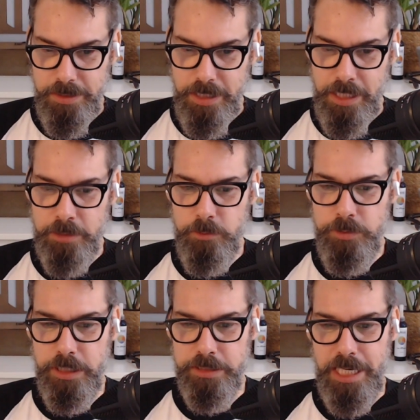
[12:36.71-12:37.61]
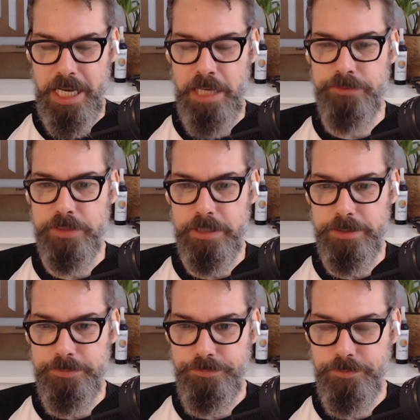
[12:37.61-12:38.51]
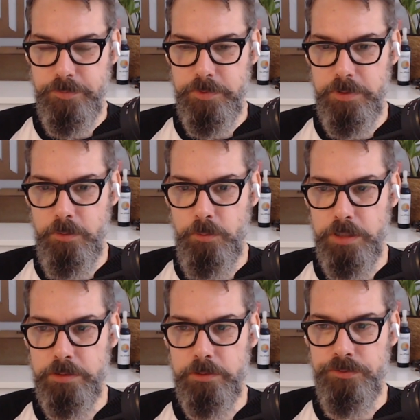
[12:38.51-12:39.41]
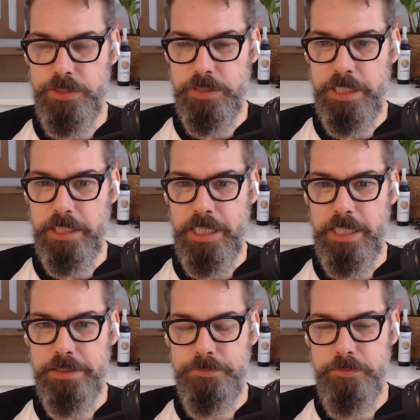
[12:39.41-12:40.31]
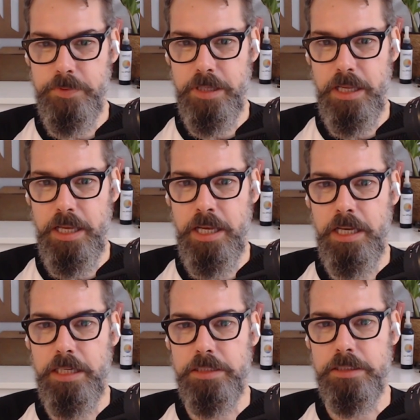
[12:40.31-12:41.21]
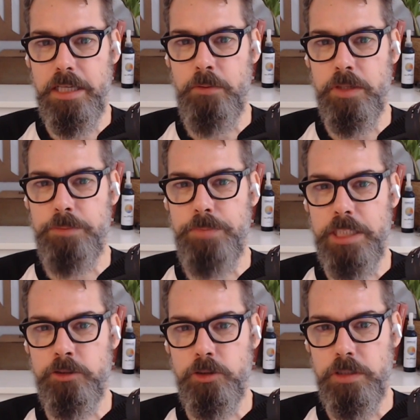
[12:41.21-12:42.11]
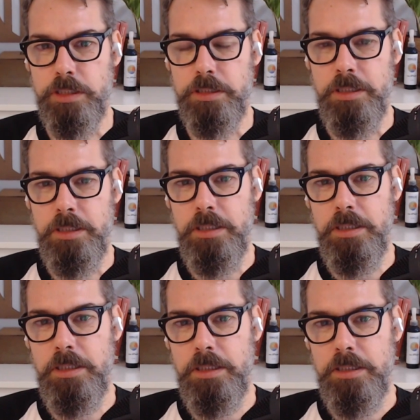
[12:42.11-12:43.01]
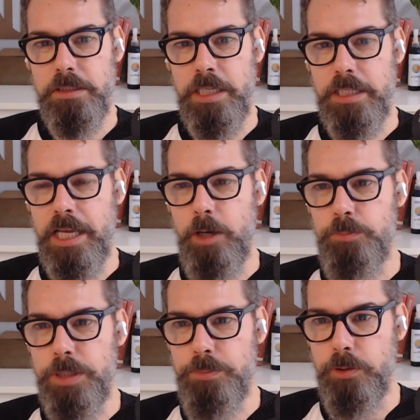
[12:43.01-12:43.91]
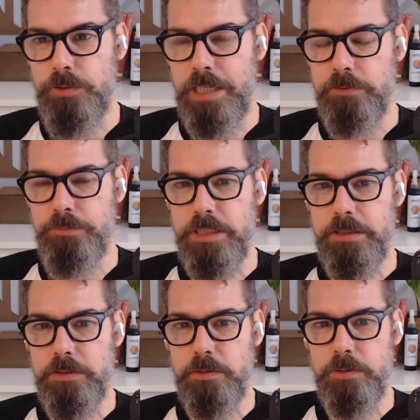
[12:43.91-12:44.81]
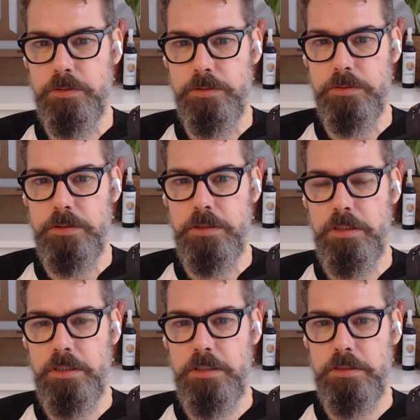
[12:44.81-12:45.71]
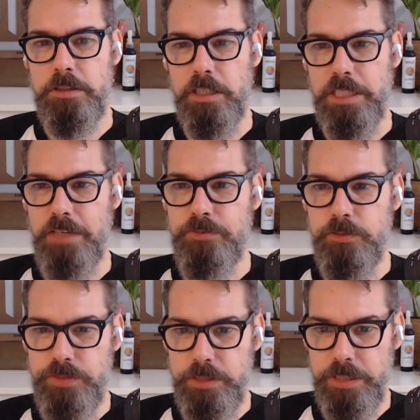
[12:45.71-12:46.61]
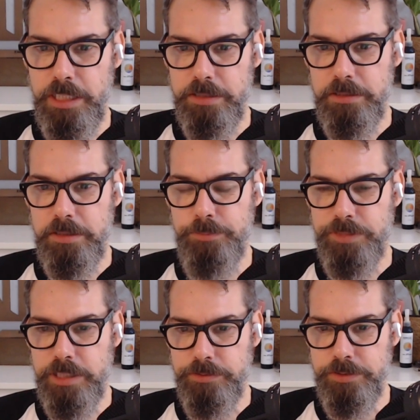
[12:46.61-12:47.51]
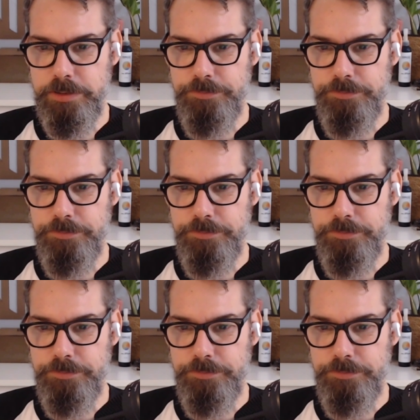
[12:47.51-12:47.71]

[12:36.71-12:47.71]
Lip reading: I do not ever want to feel that again. And I want to make sure that I help people around me to not have to feel that themselves.